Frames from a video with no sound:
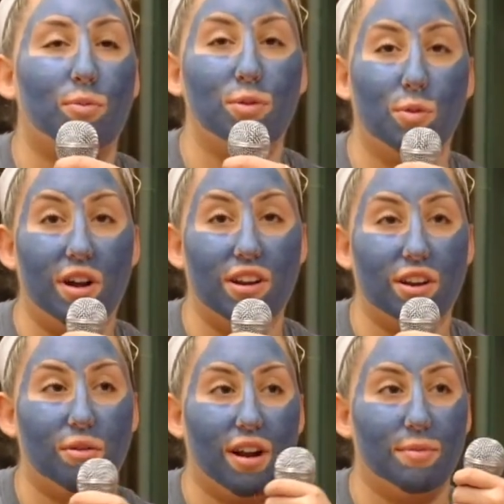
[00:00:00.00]
You want to
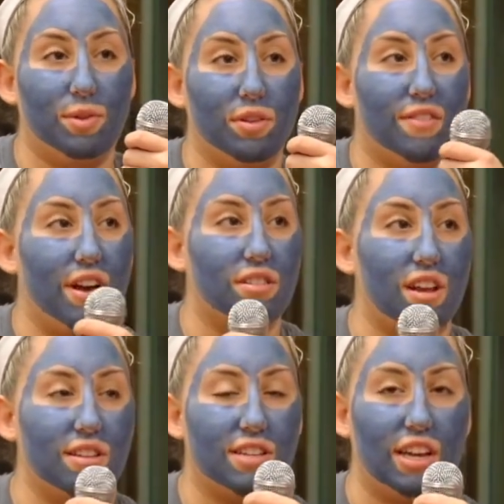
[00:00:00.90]
know what I'm doing on
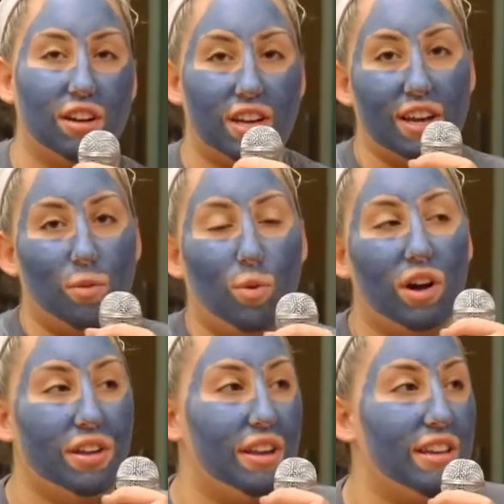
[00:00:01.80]
Valentine's Day? Okay,
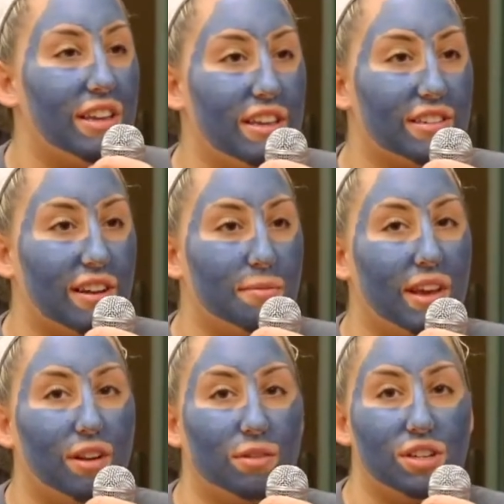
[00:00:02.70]
one is I'm
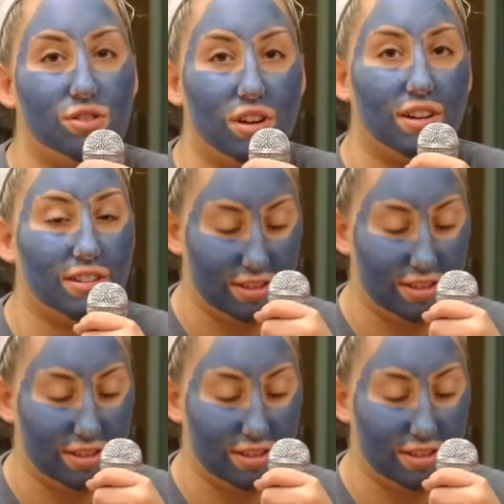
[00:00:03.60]
getting really drunk.